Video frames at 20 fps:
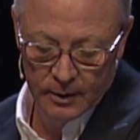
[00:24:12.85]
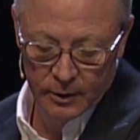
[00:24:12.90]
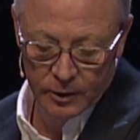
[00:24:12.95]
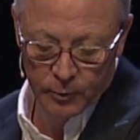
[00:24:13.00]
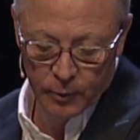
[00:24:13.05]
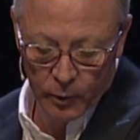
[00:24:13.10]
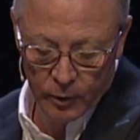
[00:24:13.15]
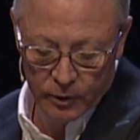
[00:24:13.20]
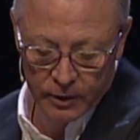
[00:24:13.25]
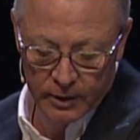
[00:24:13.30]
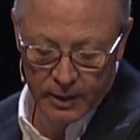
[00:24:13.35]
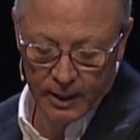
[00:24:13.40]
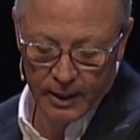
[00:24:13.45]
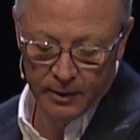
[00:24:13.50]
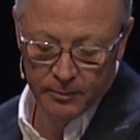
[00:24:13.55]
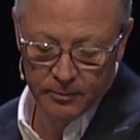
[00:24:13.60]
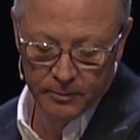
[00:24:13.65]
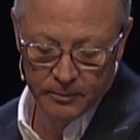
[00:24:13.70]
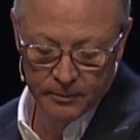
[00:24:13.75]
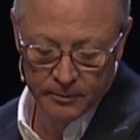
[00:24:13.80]
Sports
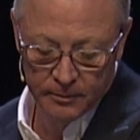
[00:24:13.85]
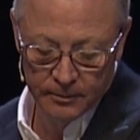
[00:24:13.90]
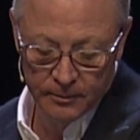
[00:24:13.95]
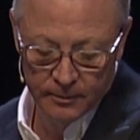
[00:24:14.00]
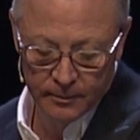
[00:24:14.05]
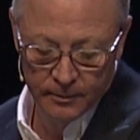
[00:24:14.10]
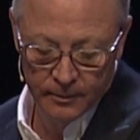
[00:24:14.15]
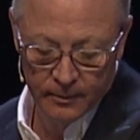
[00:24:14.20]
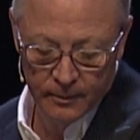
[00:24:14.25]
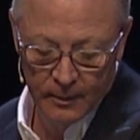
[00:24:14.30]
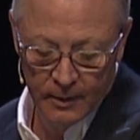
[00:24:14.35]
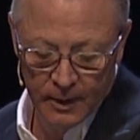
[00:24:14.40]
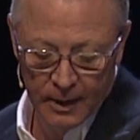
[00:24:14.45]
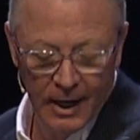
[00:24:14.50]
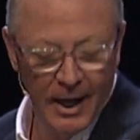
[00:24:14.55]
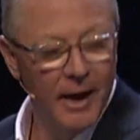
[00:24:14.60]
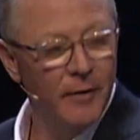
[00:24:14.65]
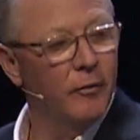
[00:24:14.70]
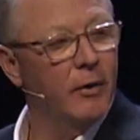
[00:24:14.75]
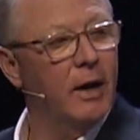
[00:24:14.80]
team.
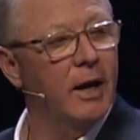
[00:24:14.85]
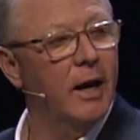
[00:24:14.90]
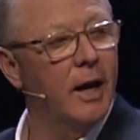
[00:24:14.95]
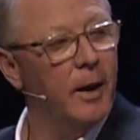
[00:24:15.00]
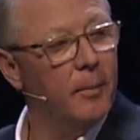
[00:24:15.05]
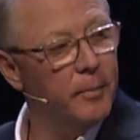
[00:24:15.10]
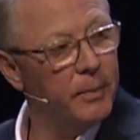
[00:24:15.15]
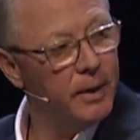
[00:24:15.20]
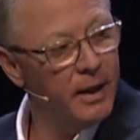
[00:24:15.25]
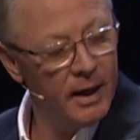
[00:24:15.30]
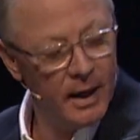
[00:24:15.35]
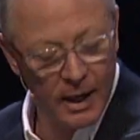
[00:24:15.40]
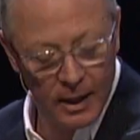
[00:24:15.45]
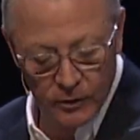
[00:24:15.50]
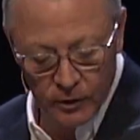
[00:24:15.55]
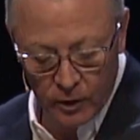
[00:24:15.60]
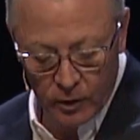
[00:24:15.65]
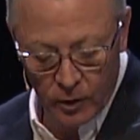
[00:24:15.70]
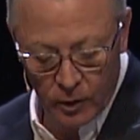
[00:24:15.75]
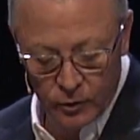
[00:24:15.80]
Every company
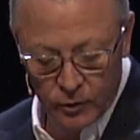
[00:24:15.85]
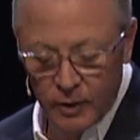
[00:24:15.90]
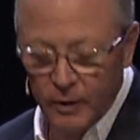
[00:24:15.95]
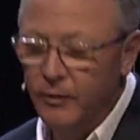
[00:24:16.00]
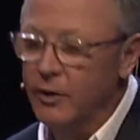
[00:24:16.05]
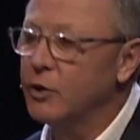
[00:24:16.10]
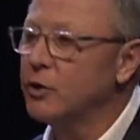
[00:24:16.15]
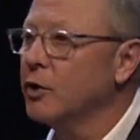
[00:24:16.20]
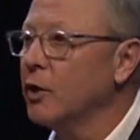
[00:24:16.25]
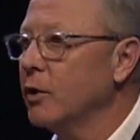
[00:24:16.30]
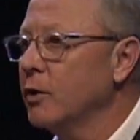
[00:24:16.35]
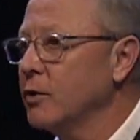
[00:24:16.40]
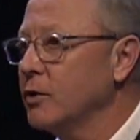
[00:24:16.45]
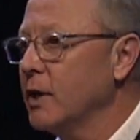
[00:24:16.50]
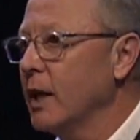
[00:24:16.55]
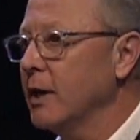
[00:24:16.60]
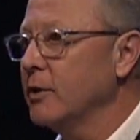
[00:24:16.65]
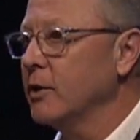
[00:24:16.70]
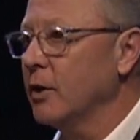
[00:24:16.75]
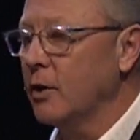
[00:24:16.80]
has a culture. Every
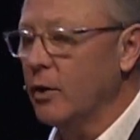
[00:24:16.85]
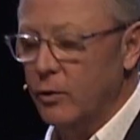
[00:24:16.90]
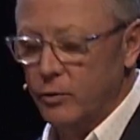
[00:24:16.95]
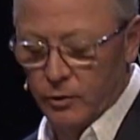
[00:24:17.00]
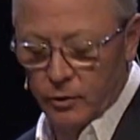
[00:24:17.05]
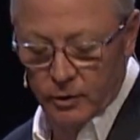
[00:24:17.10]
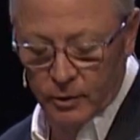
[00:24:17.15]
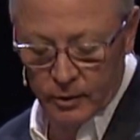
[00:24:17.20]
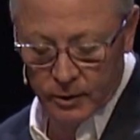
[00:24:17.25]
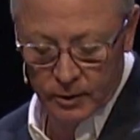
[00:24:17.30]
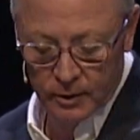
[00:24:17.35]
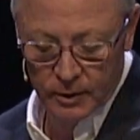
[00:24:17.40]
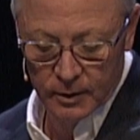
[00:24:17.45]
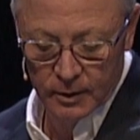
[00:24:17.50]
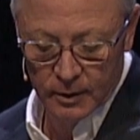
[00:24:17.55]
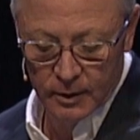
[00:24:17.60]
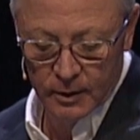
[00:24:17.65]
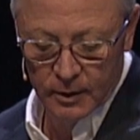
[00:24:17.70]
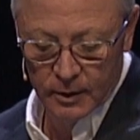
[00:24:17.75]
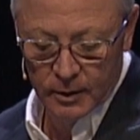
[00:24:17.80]
church has a culture.
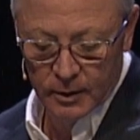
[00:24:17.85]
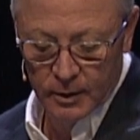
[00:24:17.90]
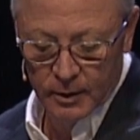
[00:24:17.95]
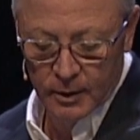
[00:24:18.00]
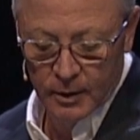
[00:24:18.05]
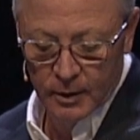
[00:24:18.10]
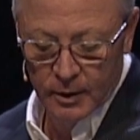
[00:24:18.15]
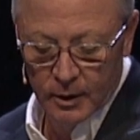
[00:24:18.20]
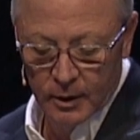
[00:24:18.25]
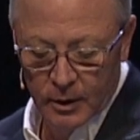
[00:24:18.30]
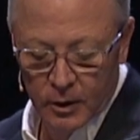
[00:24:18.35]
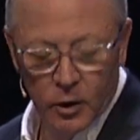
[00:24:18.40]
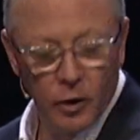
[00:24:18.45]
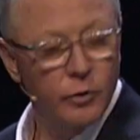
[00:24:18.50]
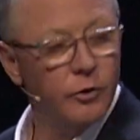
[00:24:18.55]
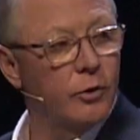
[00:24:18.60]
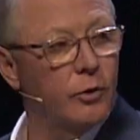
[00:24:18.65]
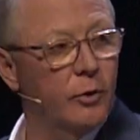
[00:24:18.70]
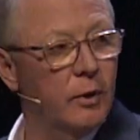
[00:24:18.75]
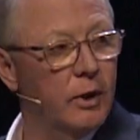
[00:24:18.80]

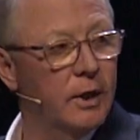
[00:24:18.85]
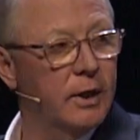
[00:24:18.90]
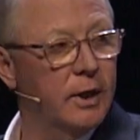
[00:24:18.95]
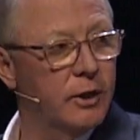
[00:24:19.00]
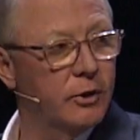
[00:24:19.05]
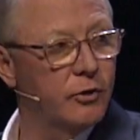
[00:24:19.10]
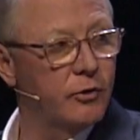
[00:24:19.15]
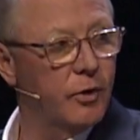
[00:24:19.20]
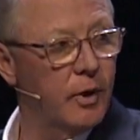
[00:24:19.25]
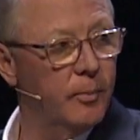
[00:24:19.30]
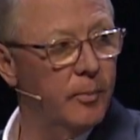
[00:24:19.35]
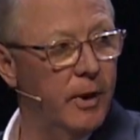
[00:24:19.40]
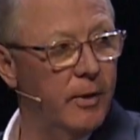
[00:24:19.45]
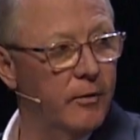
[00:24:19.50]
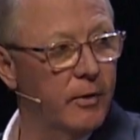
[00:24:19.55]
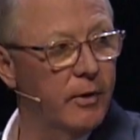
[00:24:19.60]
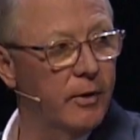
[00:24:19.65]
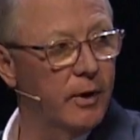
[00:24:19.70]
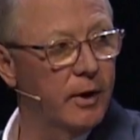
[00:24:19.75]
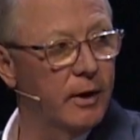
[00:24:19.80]
Culture really does trump
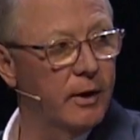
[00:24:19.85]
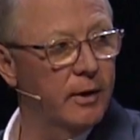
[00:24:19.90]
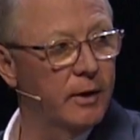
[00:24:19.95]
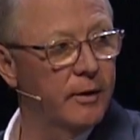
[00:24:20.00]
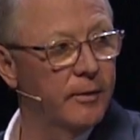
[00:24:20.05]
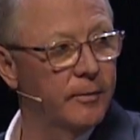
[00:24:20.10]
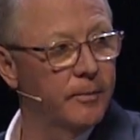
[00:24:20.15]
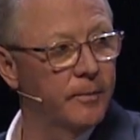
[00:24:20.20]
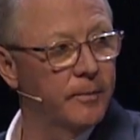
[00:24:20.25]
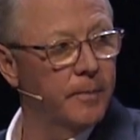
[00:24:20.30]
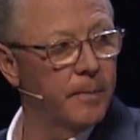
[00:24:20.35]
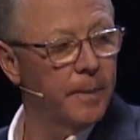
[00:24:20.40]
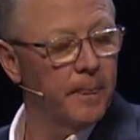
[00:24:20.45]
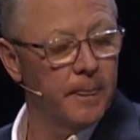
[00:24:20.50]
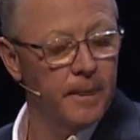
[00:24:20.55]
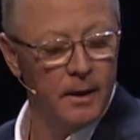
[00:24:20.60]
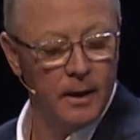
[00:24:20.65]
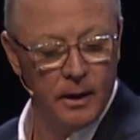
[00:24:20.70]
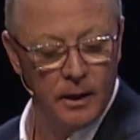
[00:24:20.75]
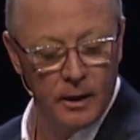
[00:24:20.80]
everything.
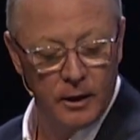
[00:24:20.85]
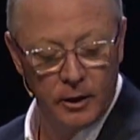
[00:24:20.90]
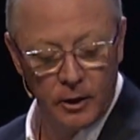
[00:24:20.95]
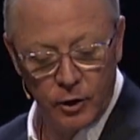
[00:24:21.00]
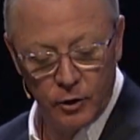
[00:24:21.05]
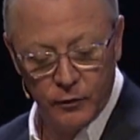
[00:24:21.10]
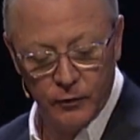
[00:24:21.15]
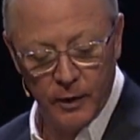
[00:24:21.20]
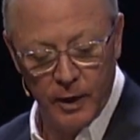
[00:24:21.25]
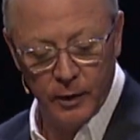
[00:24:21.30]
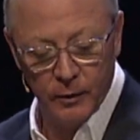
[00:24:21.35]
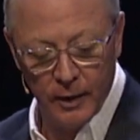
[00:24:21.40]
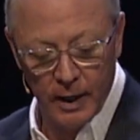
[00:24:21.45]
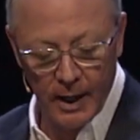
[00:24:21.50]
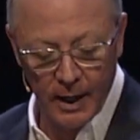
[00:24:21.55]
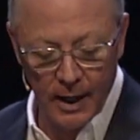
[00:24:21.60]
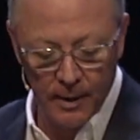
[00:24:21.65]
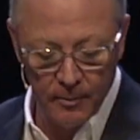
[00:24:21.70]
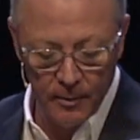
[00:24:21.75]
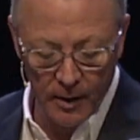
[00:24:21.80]
You know, it's funny, when
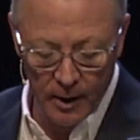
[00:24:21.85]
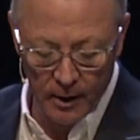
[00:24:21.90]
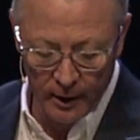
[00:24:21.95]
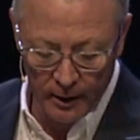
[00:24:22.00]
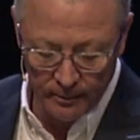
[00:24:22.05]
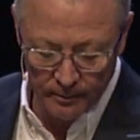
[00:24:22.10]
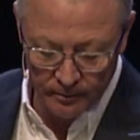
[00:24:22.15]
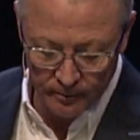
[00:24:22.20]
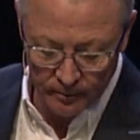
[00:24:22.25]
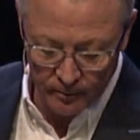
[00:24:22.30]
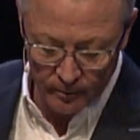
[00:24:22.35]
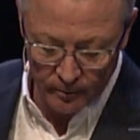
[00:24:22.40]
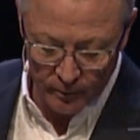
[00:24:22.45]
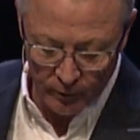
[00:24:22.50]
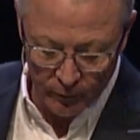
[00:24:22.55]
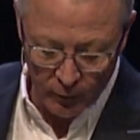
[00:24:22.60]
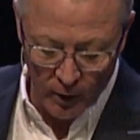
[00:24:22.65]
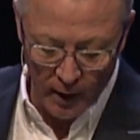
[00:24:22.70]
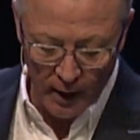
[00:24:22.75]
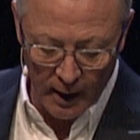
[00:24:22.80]
I got married,
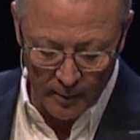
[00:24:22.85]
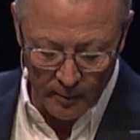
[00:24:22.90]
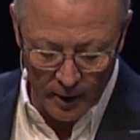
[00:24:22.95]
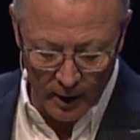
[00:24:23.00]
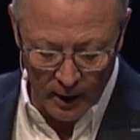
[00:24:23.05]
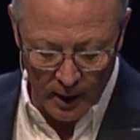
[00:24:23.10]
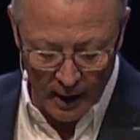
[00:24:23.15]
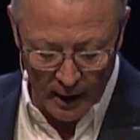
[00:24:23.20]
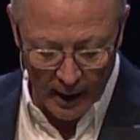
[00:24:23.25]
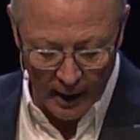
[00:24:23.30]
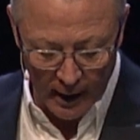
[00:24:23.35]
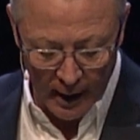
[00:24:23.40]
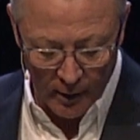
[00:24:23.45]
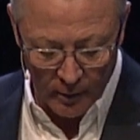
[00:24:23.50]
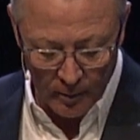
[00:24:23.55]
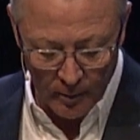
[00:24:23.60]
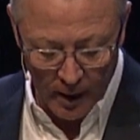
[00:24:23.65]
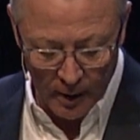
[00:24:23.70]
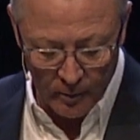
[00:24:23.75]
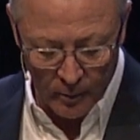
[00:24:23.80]
before I got married, I'd hang
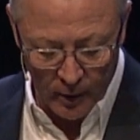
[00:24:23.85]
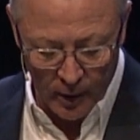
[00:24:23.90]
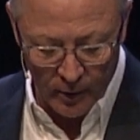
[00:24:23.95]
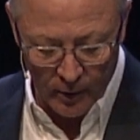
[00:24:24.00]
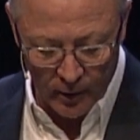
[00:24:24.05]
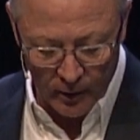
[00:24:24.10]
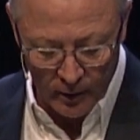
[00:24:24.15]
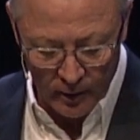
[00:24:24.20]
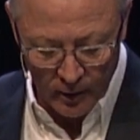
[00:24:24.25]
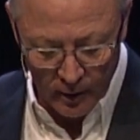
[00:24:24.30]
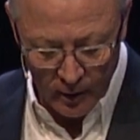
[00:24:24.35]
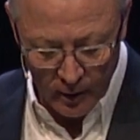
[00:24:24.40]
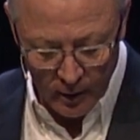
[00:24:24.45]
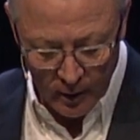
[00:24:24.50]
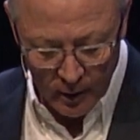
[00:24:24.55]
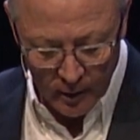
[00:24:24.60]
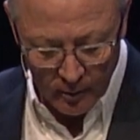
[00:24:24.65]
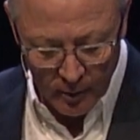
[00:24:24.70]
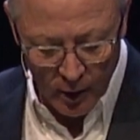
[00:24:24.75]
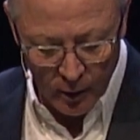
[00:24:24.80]
out with my brother,
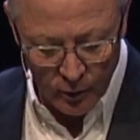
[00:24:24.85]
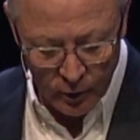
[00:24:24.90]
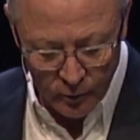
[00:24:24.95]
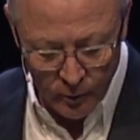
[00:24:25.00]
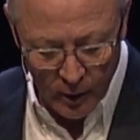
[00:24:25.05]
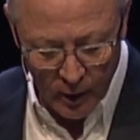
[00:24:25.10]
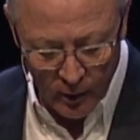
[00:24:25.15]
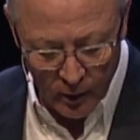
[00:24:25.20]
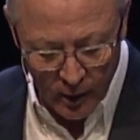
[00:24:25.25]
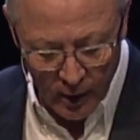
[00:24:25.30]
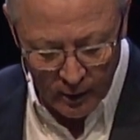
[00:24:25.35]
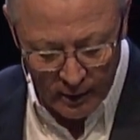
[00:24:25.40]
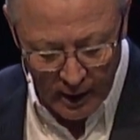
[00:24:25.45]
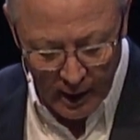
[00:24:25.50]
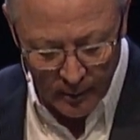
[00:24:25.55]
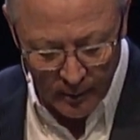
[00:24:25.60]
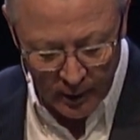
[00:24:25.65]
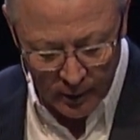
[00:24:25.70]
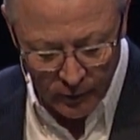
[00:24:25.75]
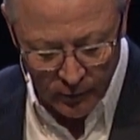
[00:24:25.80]
my oldest brother, all the
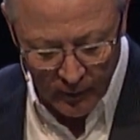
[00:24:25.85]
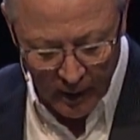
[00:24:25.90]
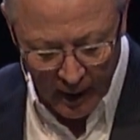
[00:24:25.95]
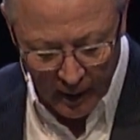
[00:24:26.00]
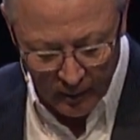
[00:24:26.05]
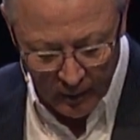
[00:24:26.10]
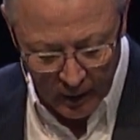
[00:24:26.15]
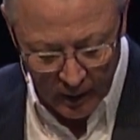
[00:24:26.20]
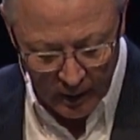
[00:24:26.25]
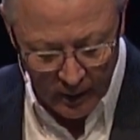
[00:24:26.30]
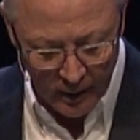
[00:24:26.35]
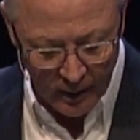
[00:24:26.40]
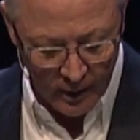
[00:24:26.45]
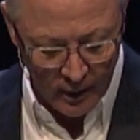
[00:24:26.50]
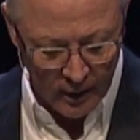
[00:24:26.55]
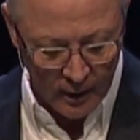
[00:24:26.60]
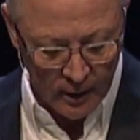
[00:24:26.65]
time, and his family, and